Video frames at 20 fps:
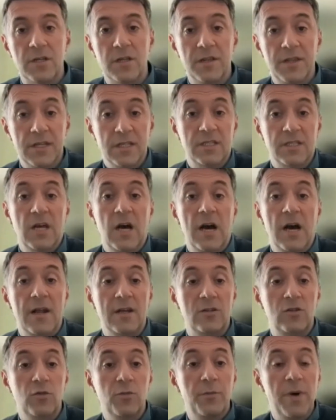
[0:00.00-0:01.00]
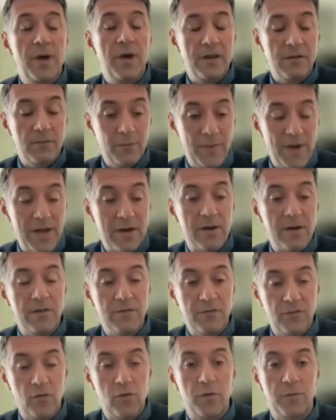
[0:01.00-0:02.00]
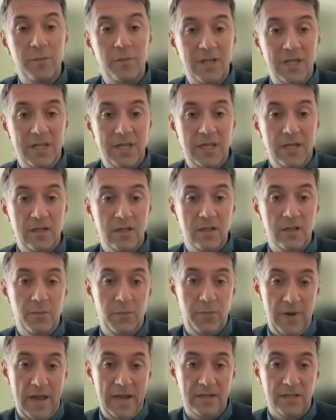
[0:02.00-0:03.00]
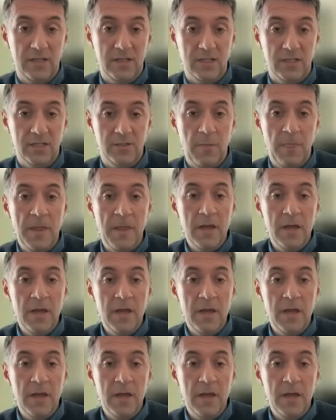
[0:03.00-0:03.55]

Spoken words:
this data to better inform clinical practice.